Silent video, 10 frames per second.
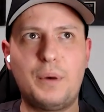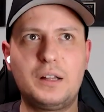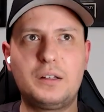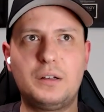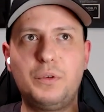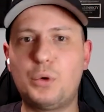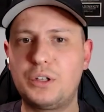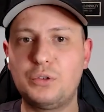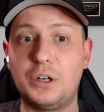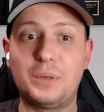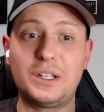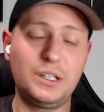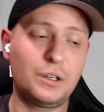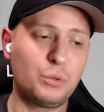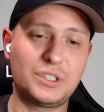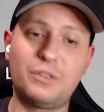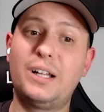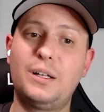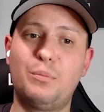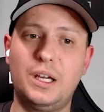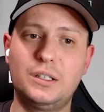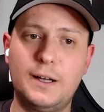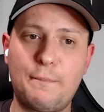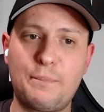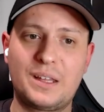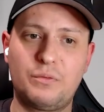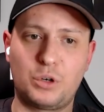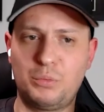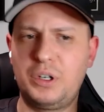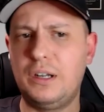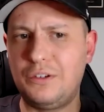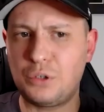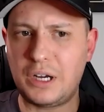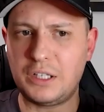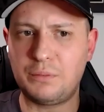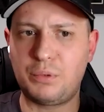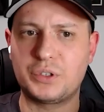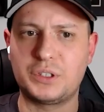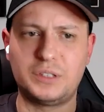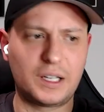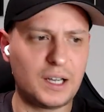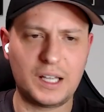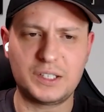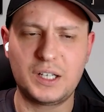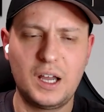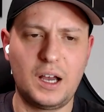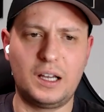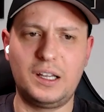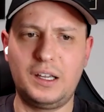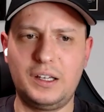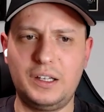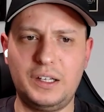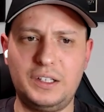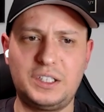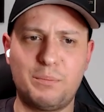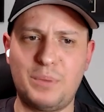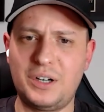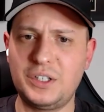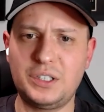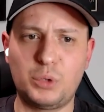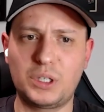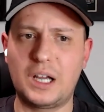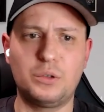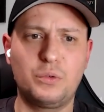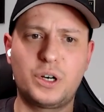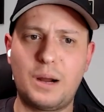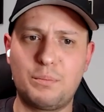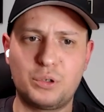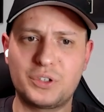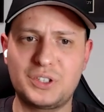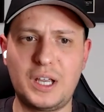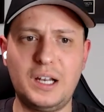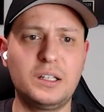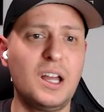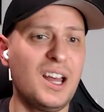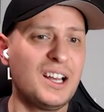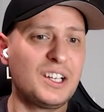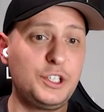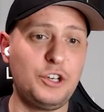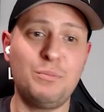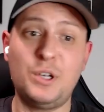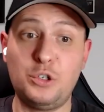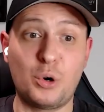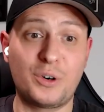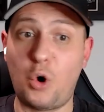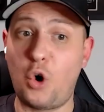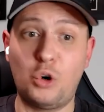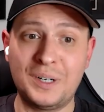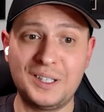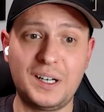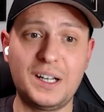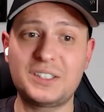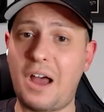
But we were ignoring. But here was one email from a really educated person. Like, guys, it's embarrassing what kind of crap you're selling. Give me your home address.